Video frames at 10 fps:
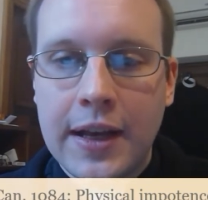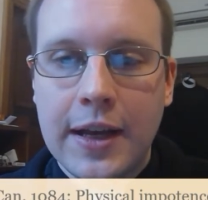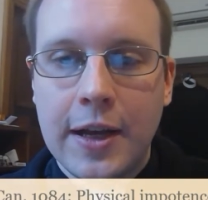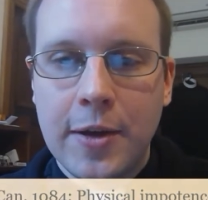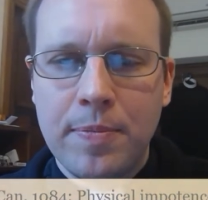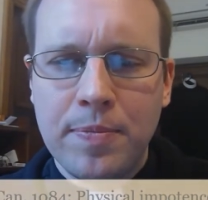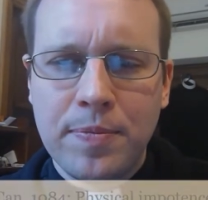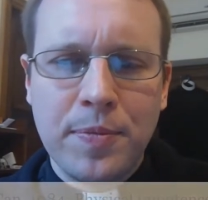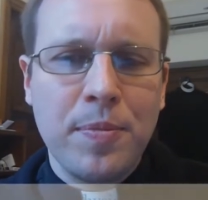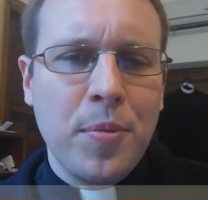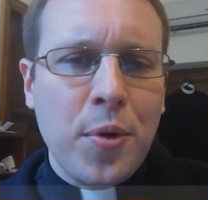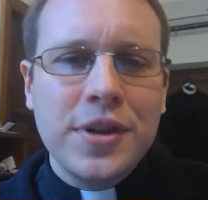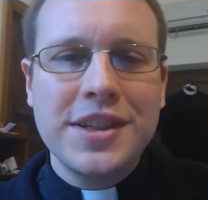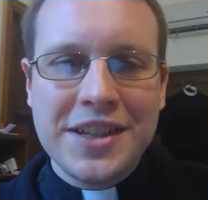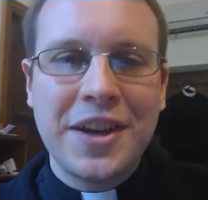More
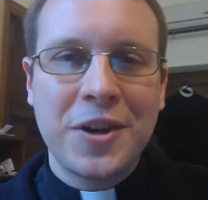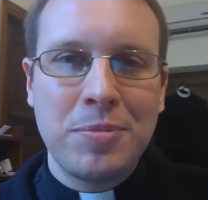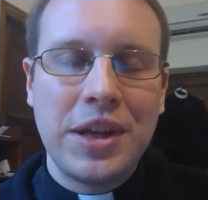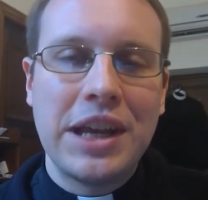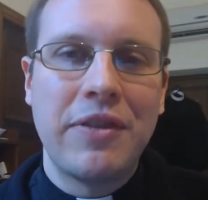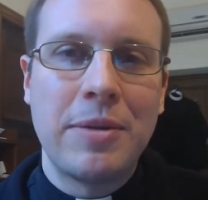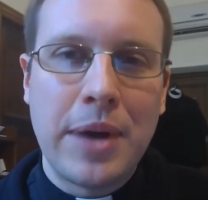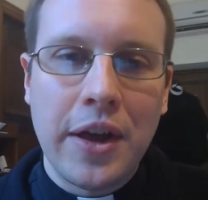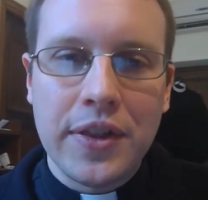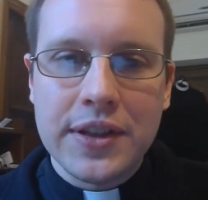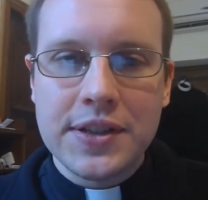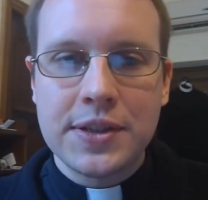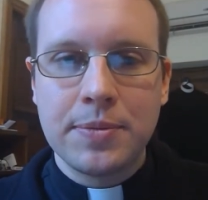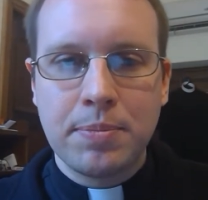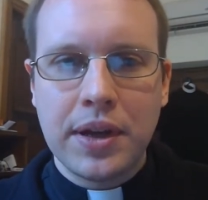detail could be given about
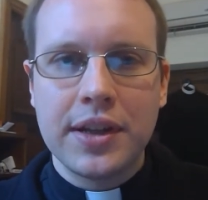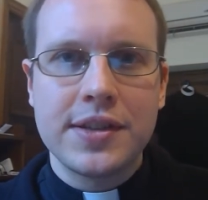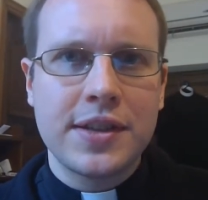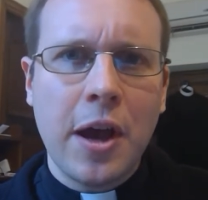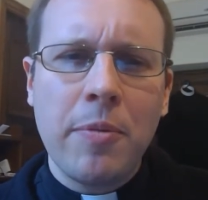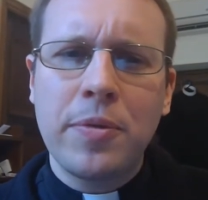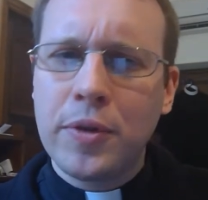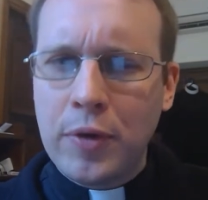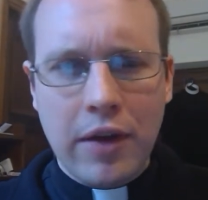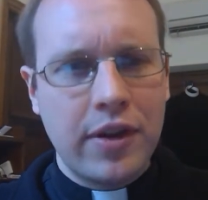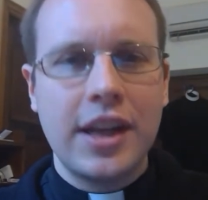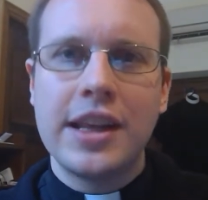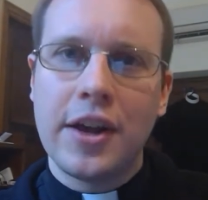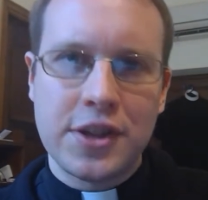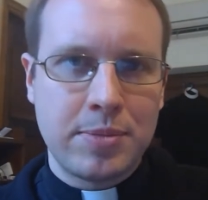this, but it's helpful if you have any
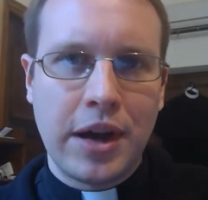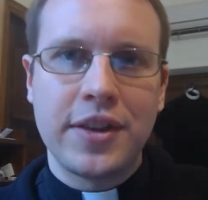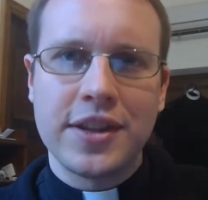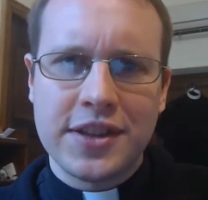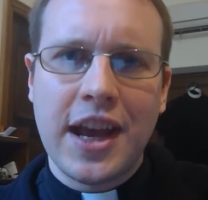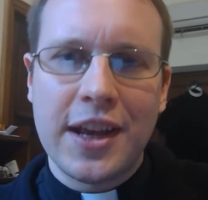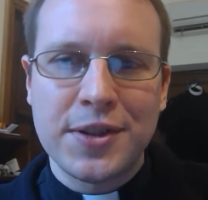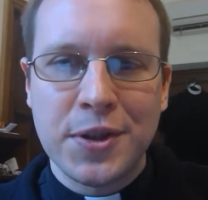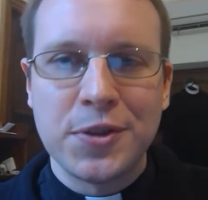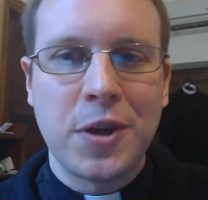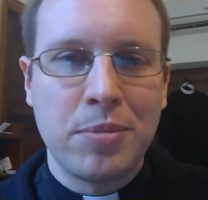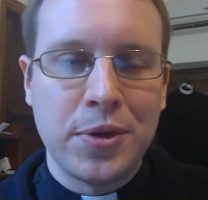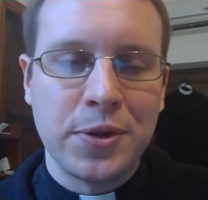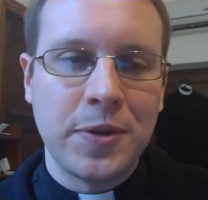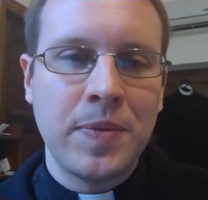doubts about this to ask your
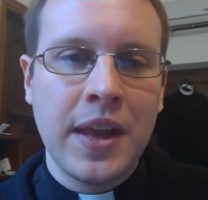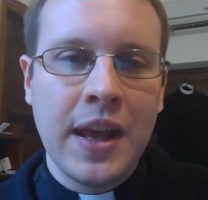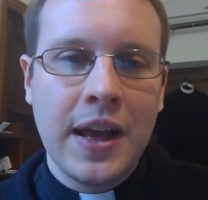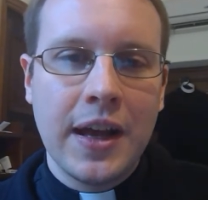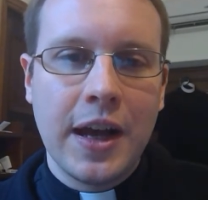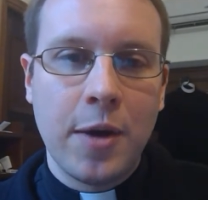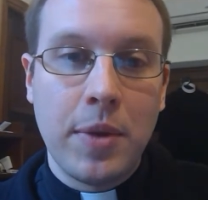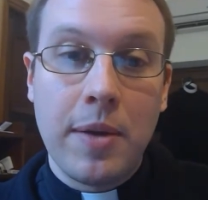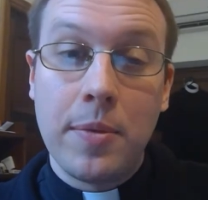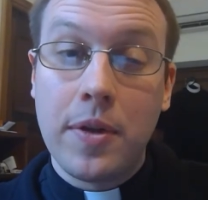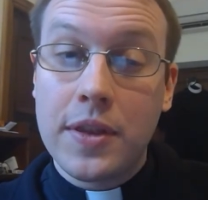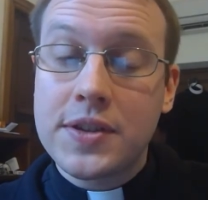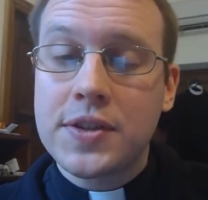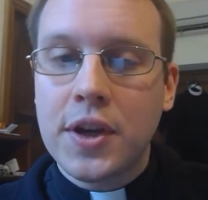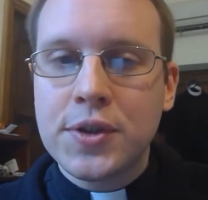tribunal. And
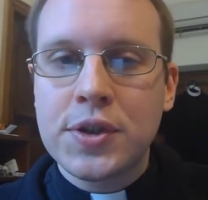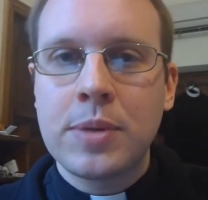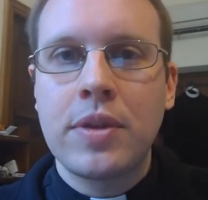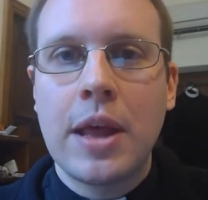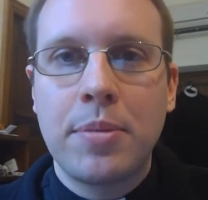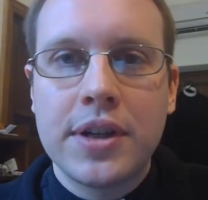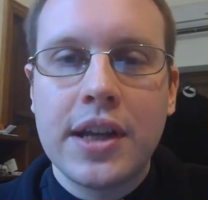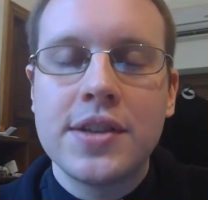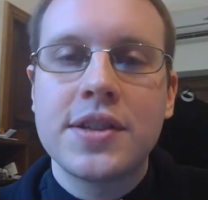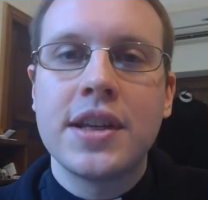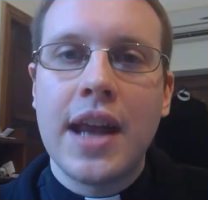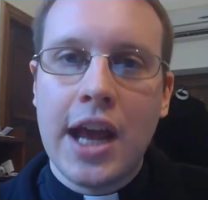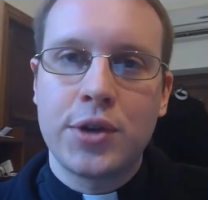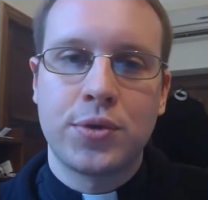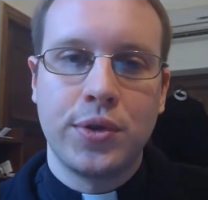this is also something that pertains to
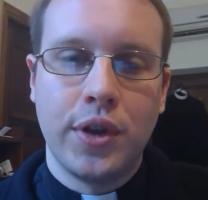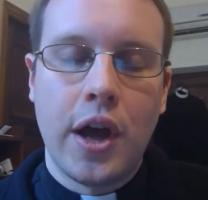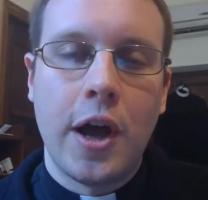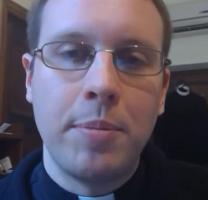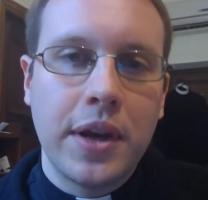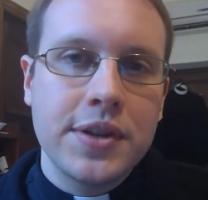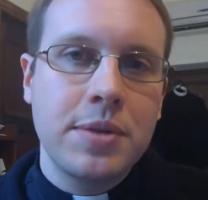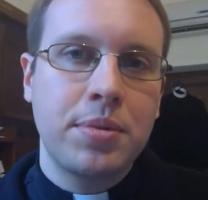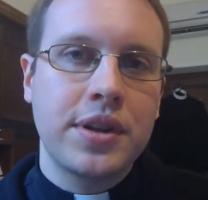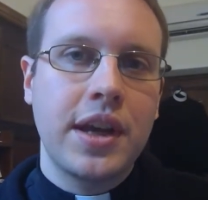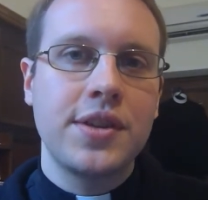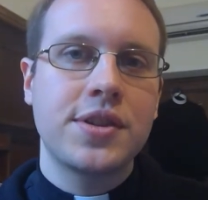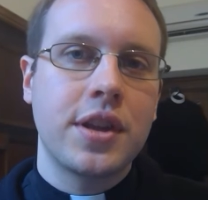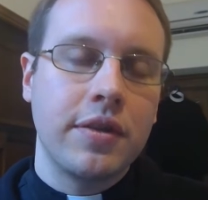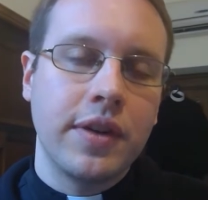natural law. Because it
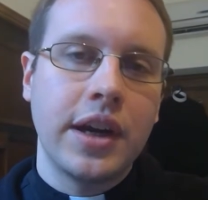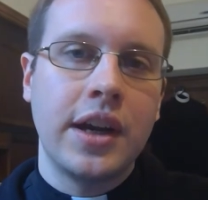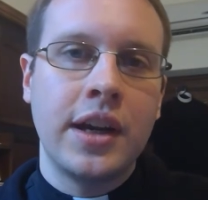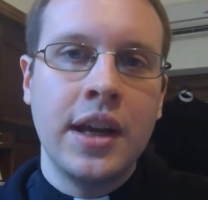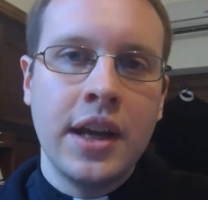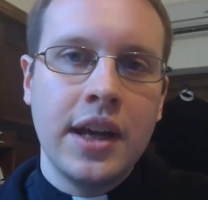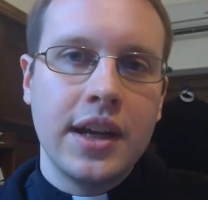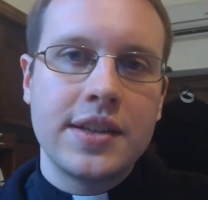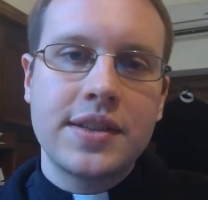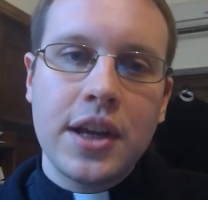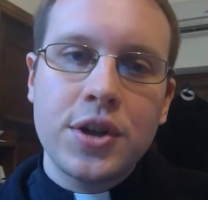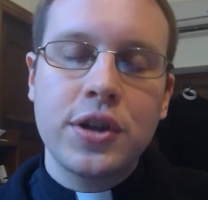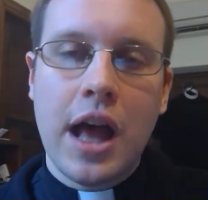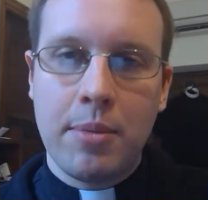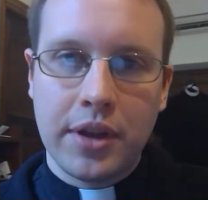pertains to the very
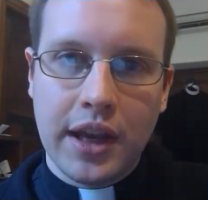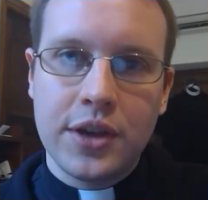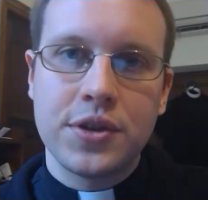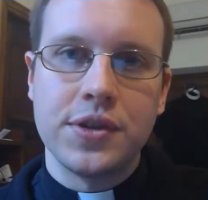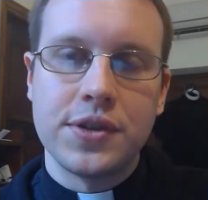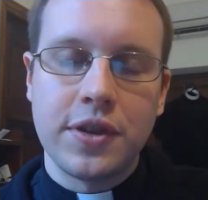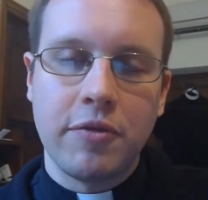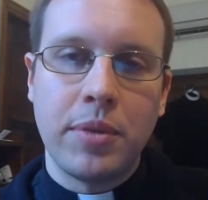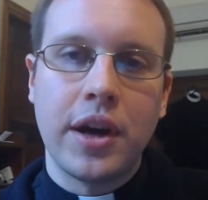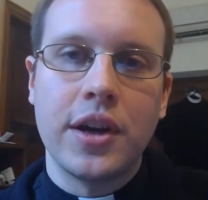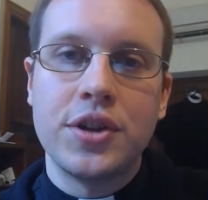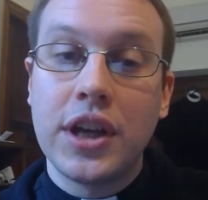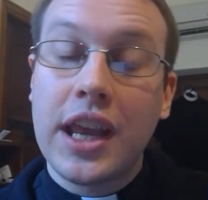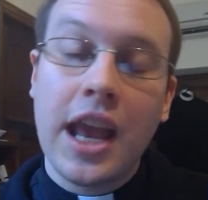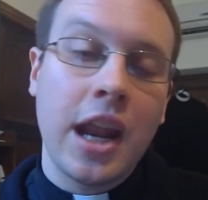essential obligations of marriage,
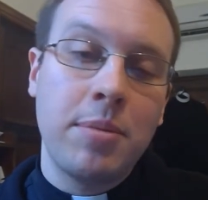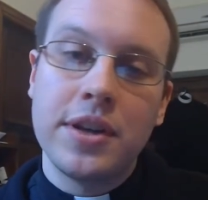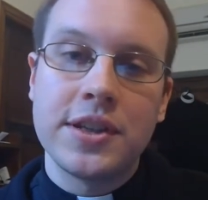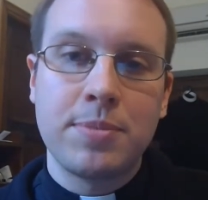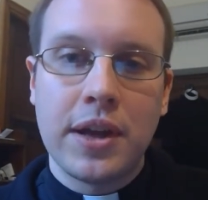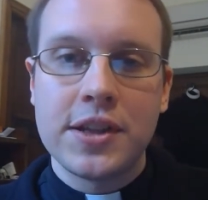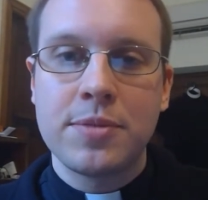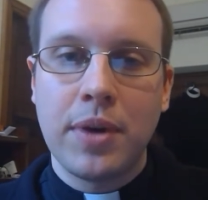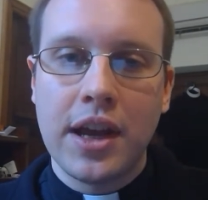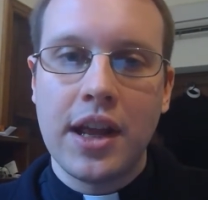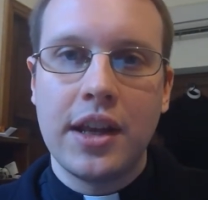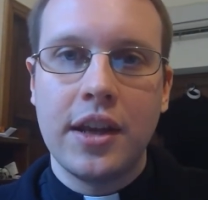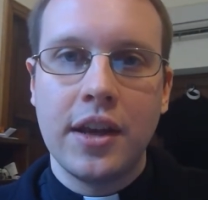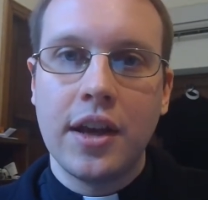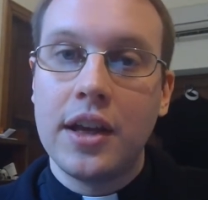it cannot be dispensed by
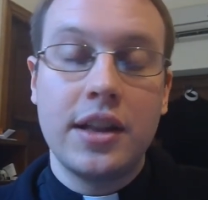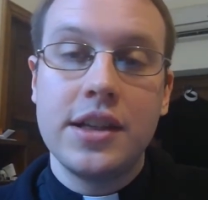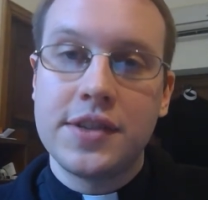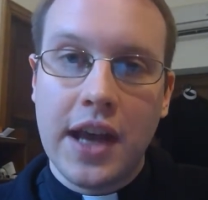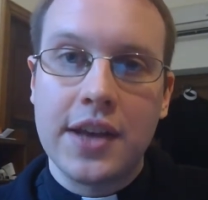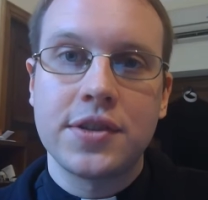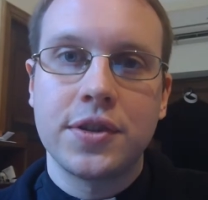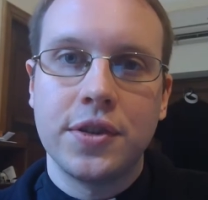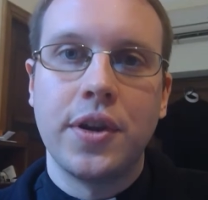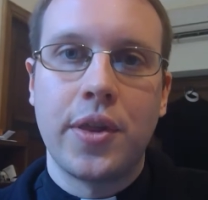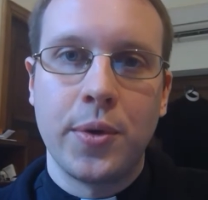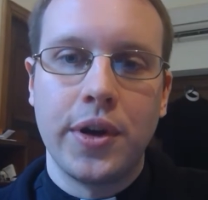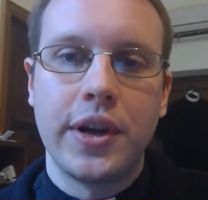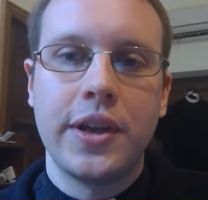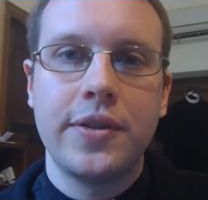any ecclesiastical
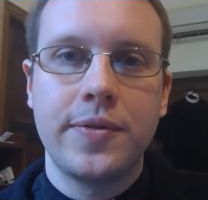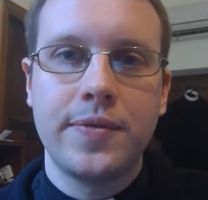authority.